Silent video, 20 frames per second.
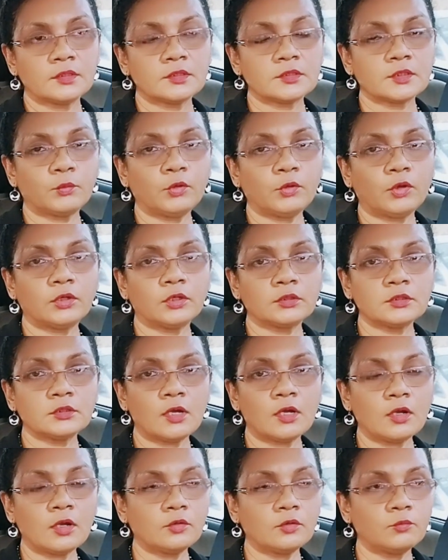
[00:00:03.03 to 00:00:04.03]
So we're going to
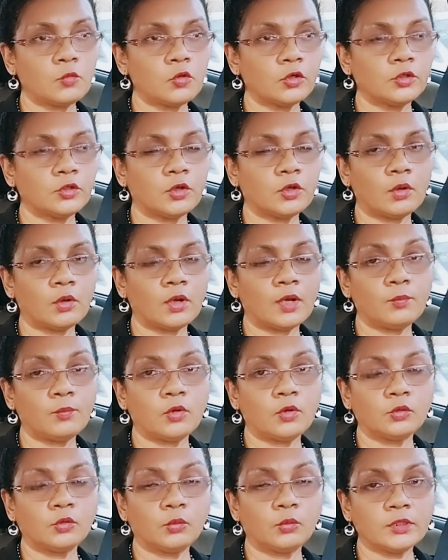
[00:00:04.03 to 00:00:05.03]
talk more now
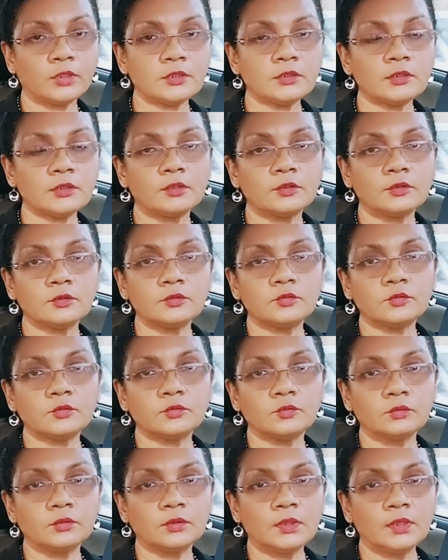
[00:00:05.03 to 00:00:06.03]
about what you're going to
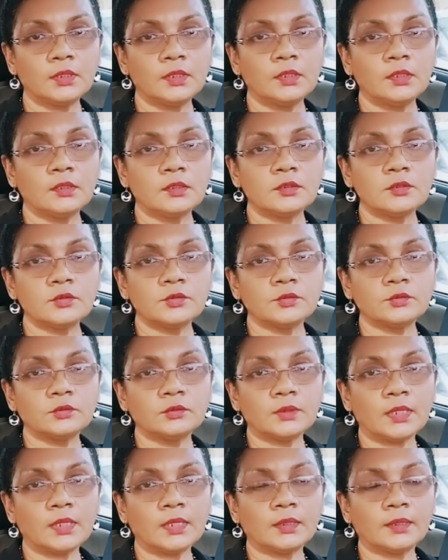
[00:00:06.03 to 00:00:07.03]
do to
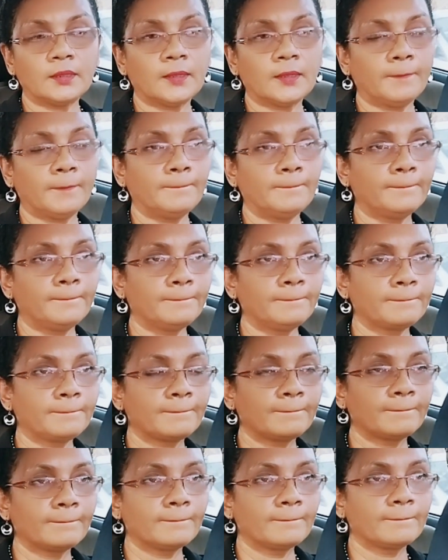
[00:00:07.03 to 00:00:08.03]

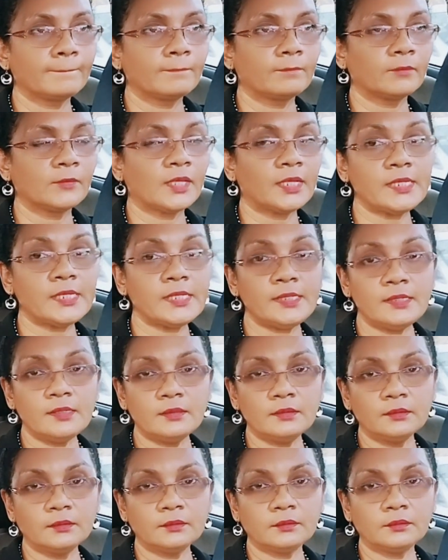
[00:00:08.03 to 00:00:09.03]
um,
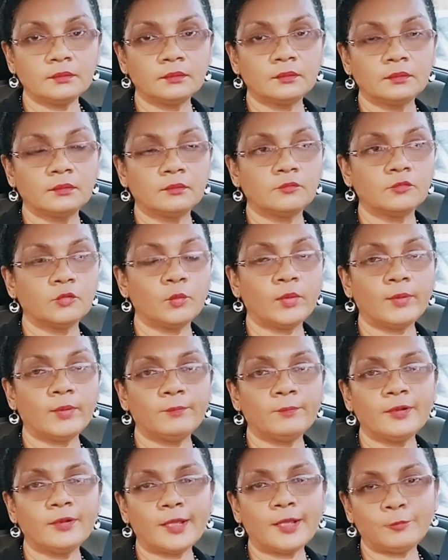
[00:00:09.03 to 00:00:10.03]
heal.
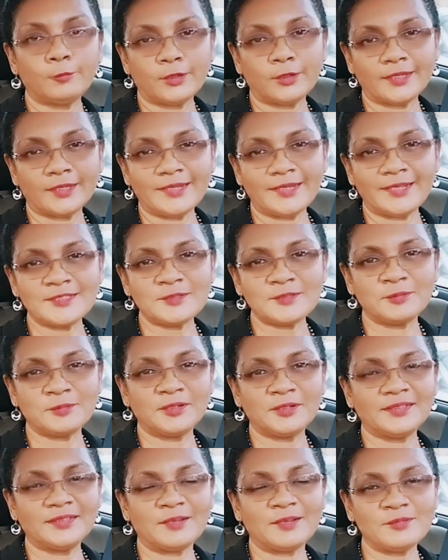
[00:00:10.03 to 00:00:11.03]
Remember, I'm not an
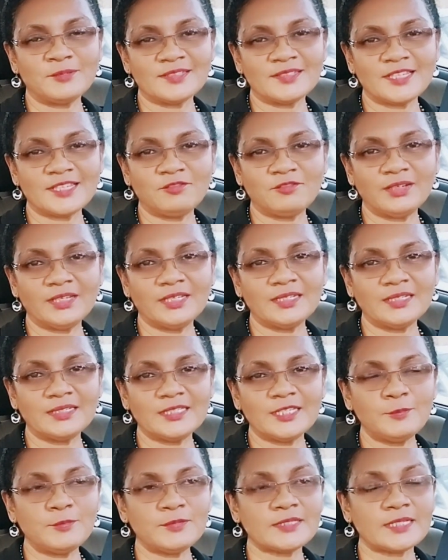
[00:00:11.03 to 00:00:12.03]
expert. I'm just giving little
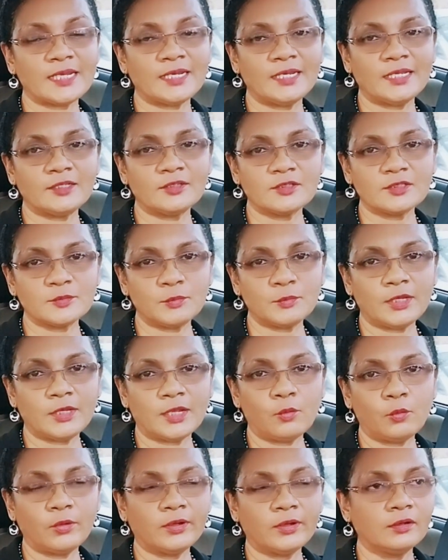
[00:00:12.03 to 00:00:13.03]
tips, and let us be
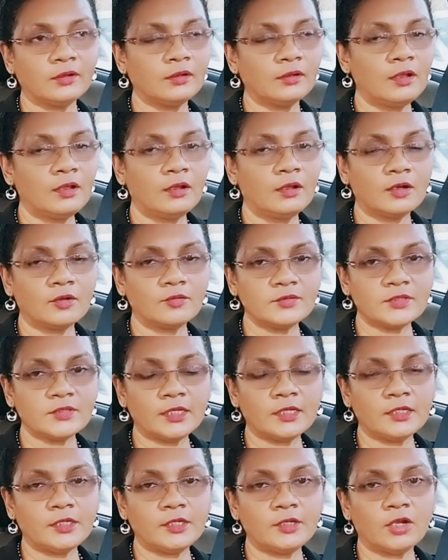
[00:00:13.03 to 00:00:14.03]
aware of
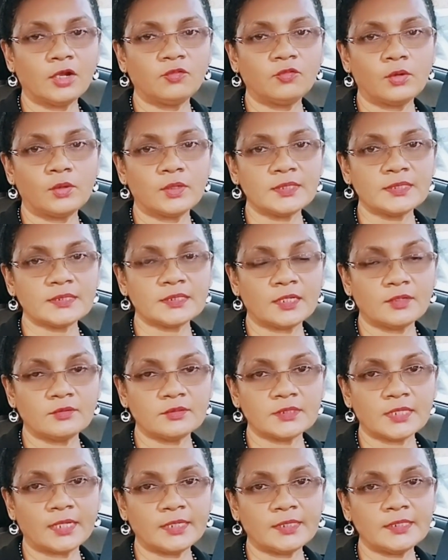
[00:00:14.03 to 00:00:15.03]
taking care of
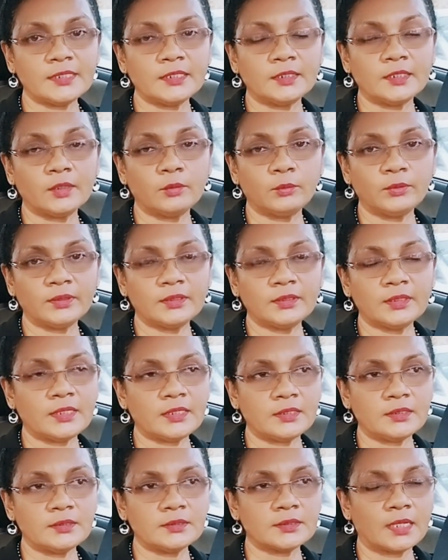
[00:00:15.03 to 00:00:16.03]
ourselves and dealing with
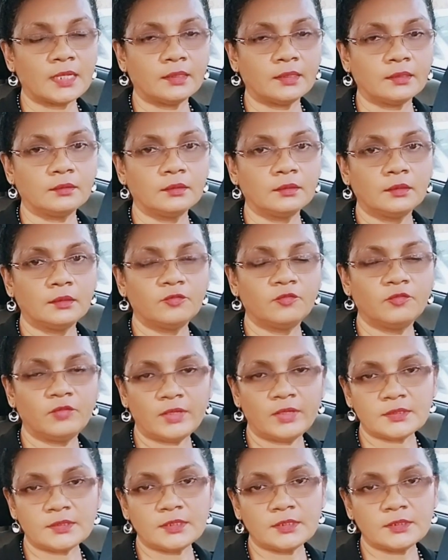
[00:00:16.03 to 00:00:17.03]
things and
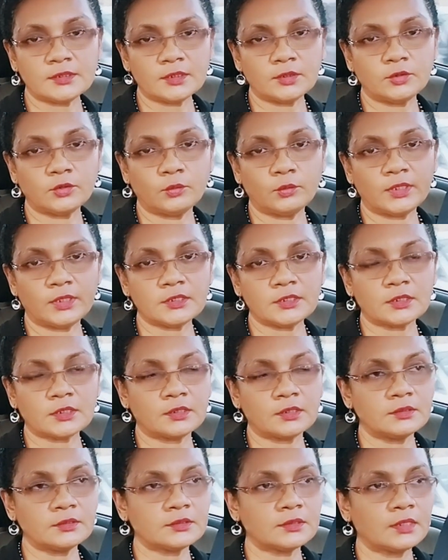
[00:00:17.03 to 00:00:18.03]
facing
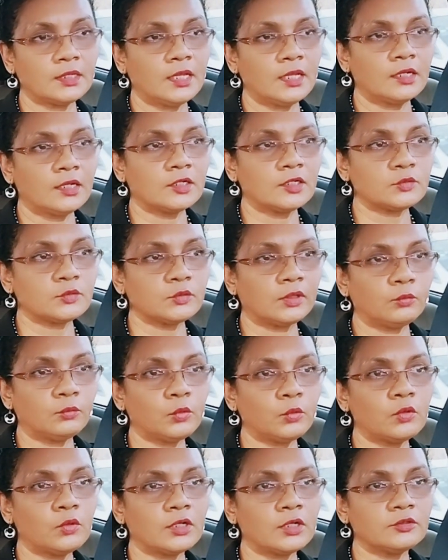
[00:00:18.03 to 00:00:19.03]
situations, because we
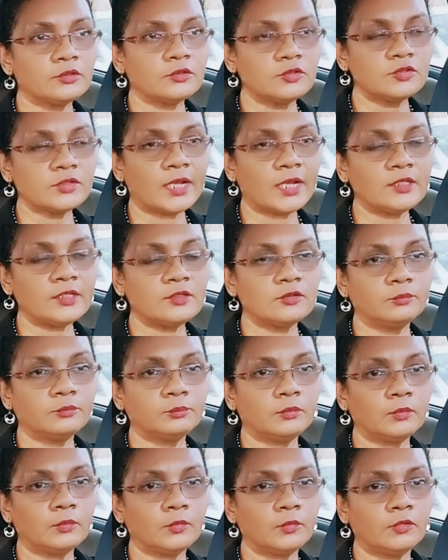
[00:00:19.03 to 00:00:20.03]
want to try to
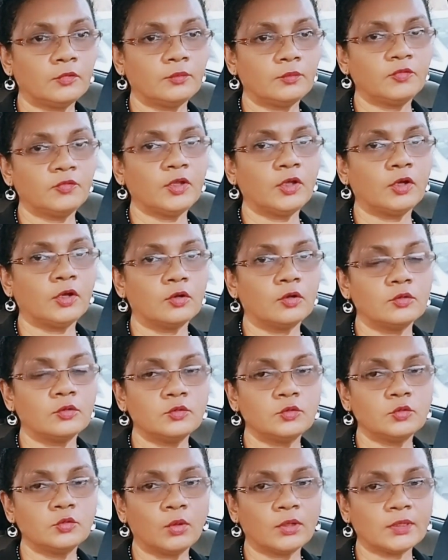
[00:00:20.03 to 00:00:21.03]
figure
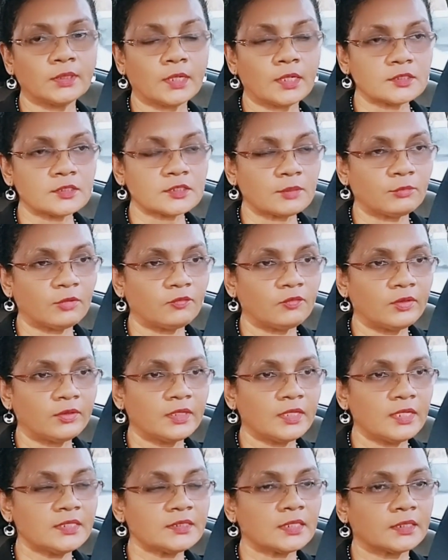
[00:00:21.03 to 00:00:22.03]
out to what are some of the
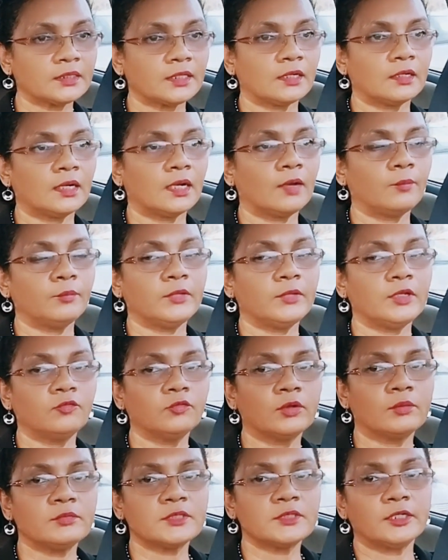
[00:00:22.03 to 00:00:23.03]
things that are happening
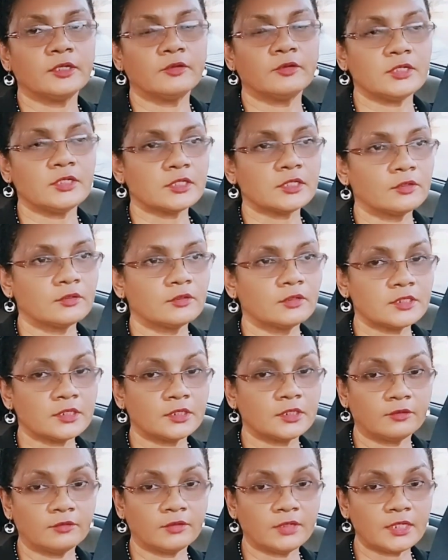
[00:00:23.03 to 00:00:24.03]
from generation to
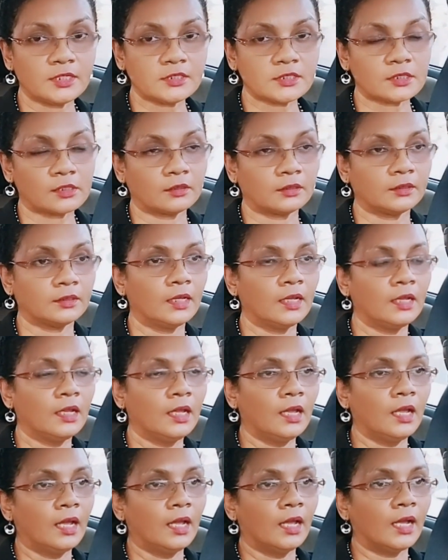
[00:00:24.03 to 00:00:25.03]

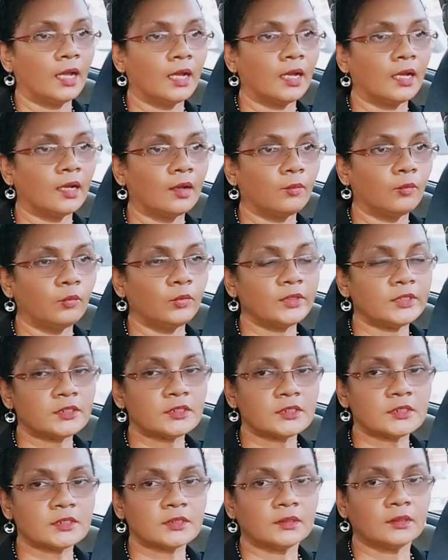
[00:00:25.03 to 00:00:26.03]
generation, um,
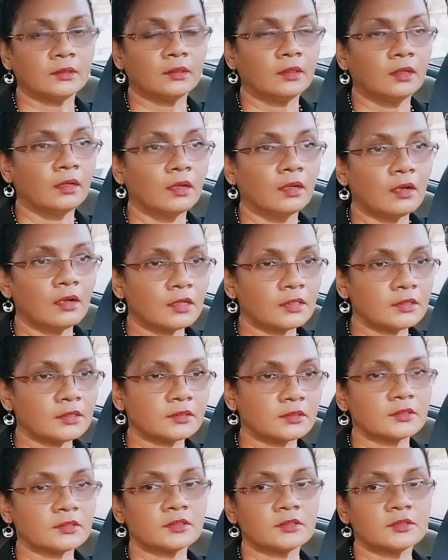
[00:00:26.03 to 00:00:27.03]
which cause
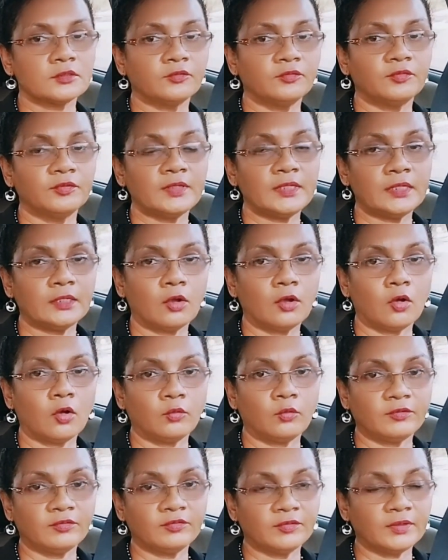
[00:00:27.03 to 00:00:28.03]
us to feel how
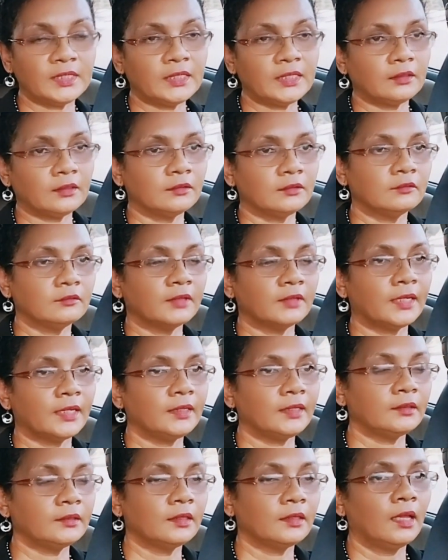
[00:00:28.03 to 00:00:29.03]
we feel,
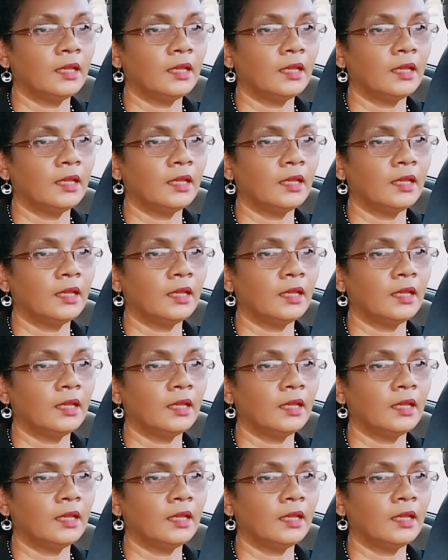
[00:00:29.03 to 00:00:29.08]
right?